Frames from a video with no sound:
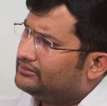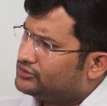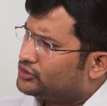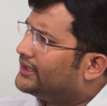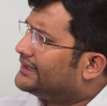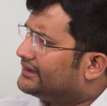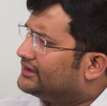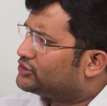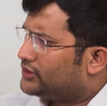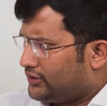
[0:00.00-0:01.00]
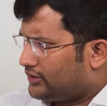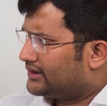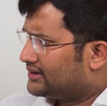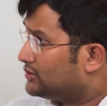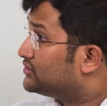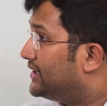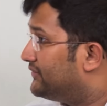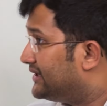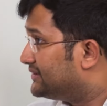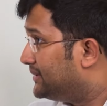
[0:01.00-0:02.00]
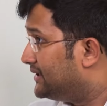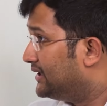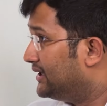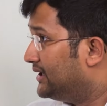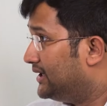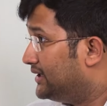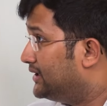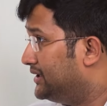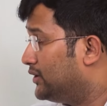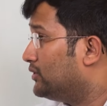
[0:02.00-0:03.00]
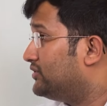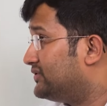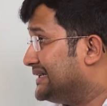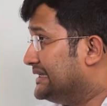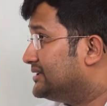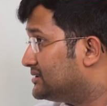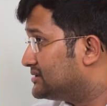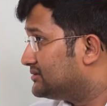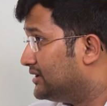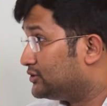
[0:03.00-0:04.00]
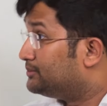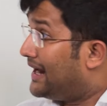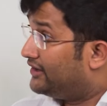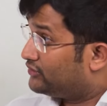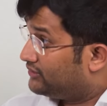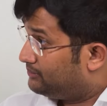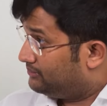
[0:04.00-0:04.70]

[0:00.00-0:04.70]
should I take this, should I not take this? Now, CFA has been in India over 15 years. It was banned for a